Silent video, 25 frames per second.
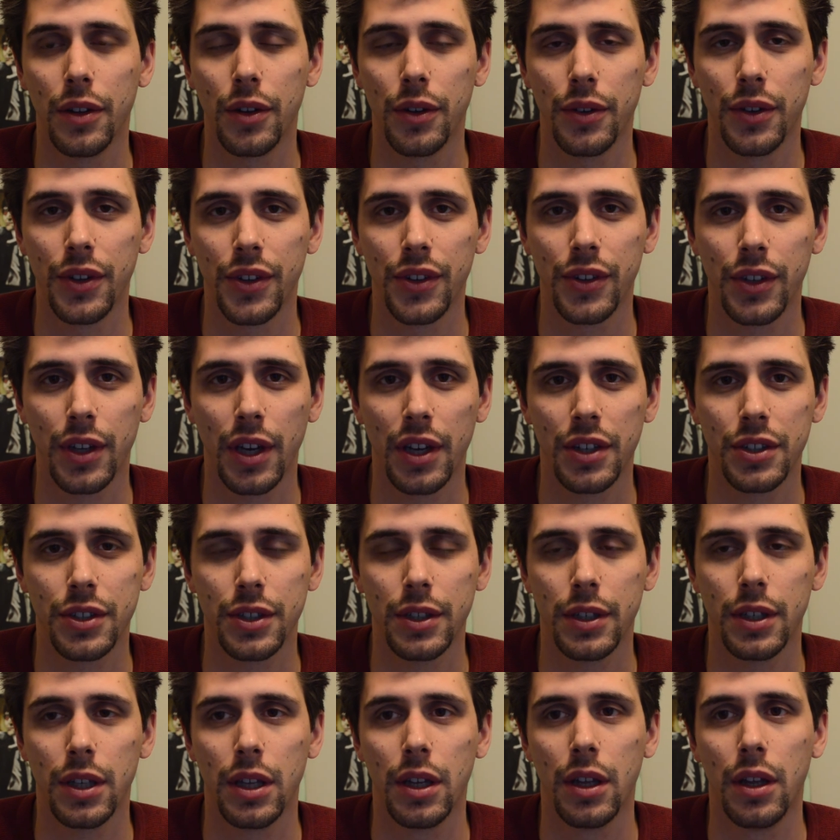little
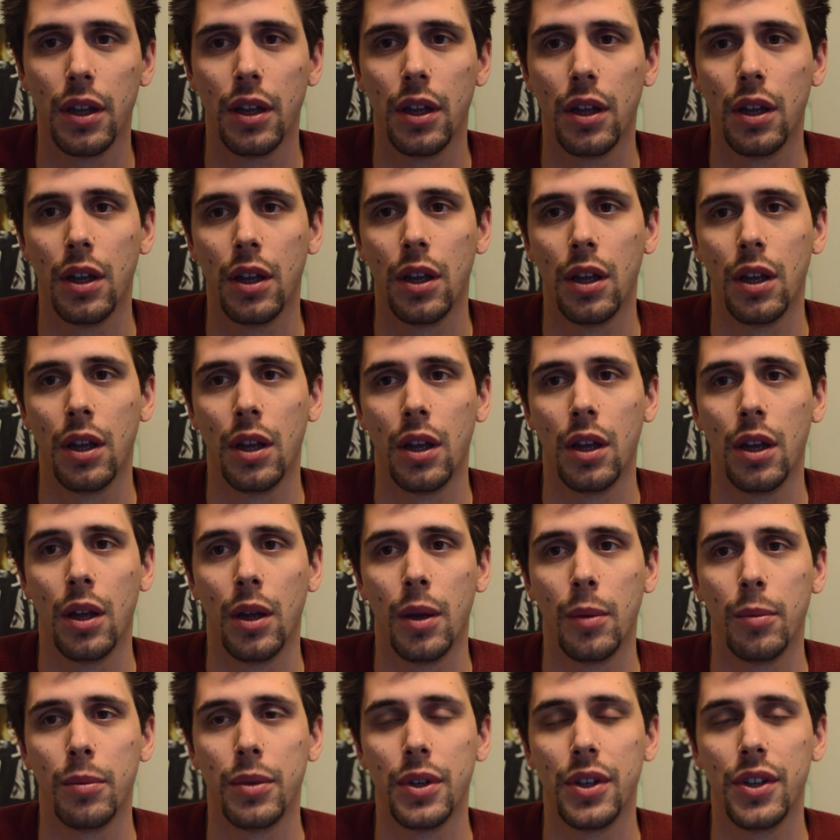discussion.
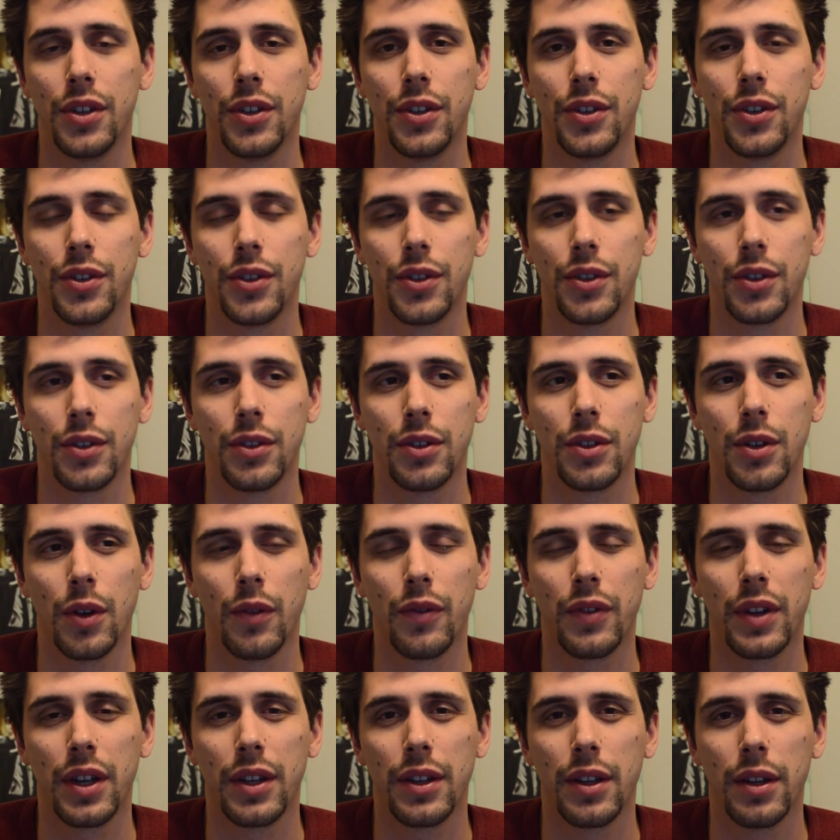Please
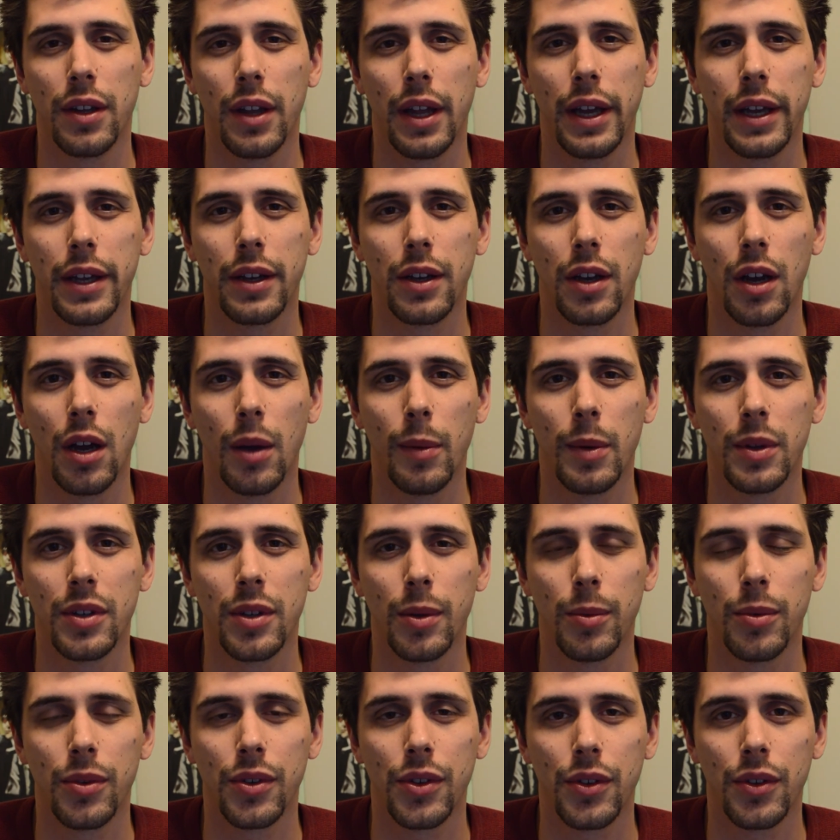don't forget to like, comment,
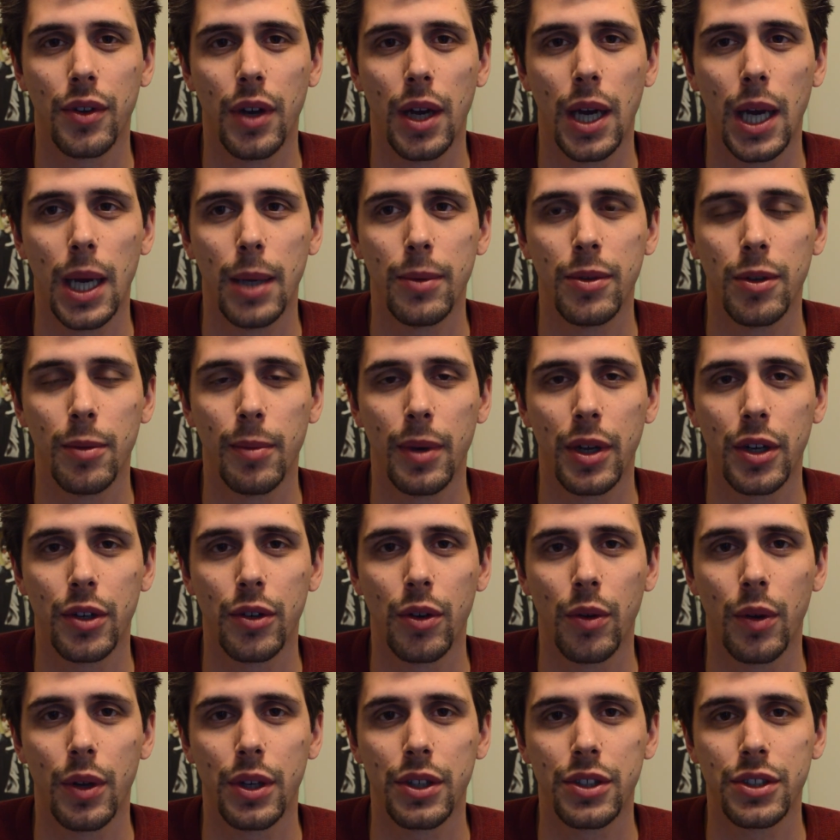subscribe to my
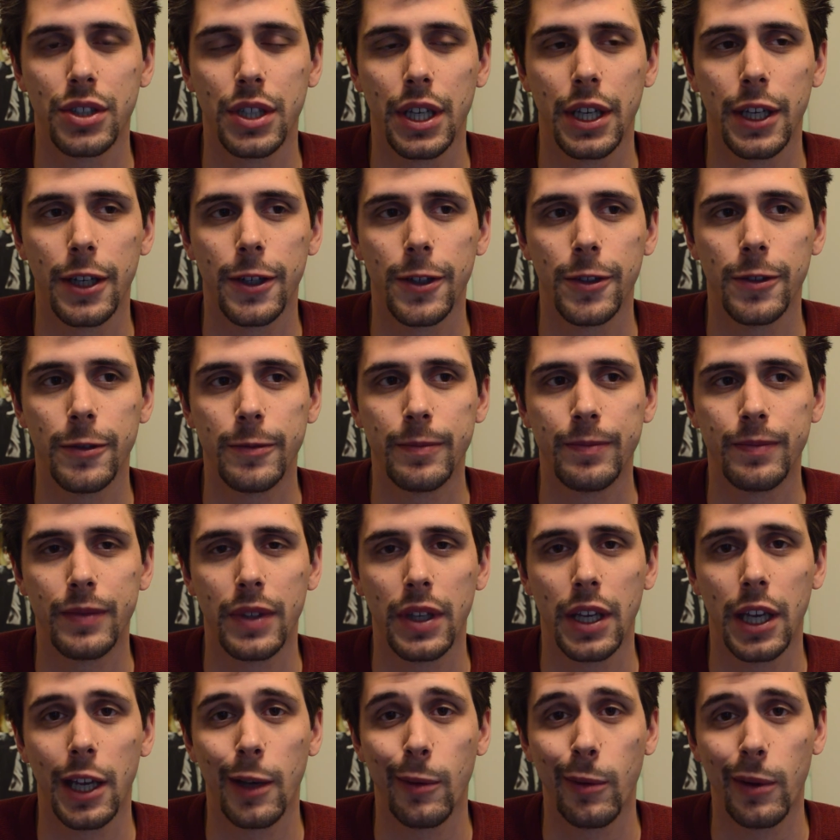growing channel.
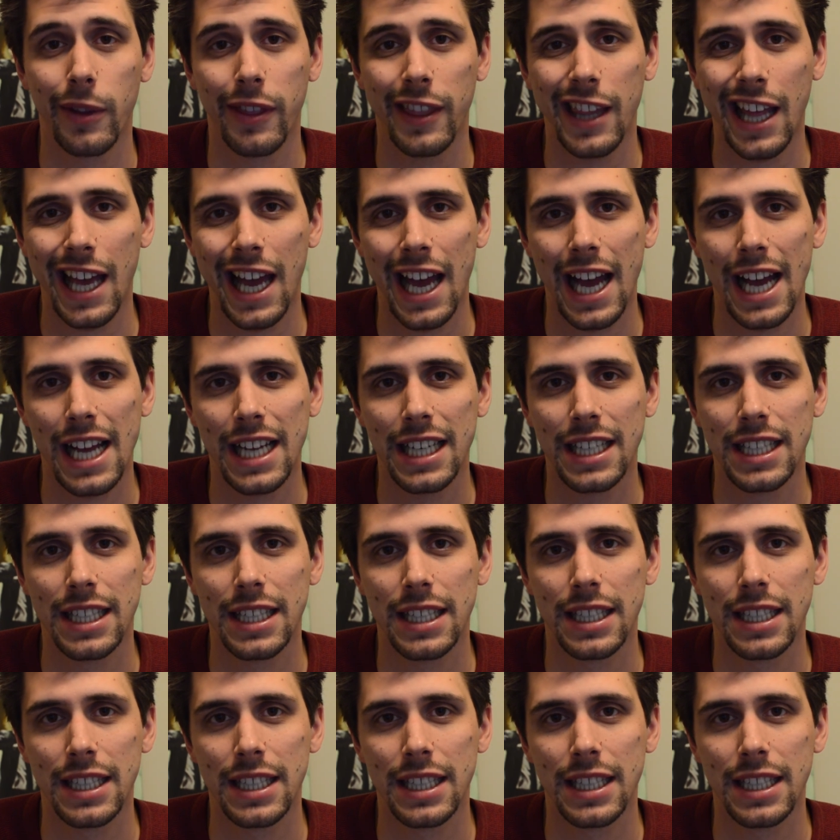And with that,